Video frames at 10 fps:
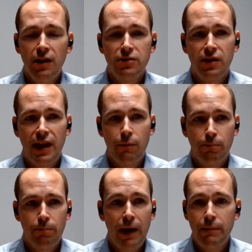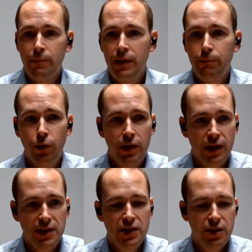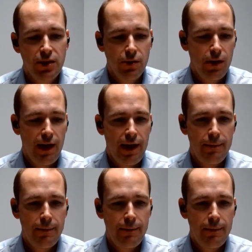So that might be putting additional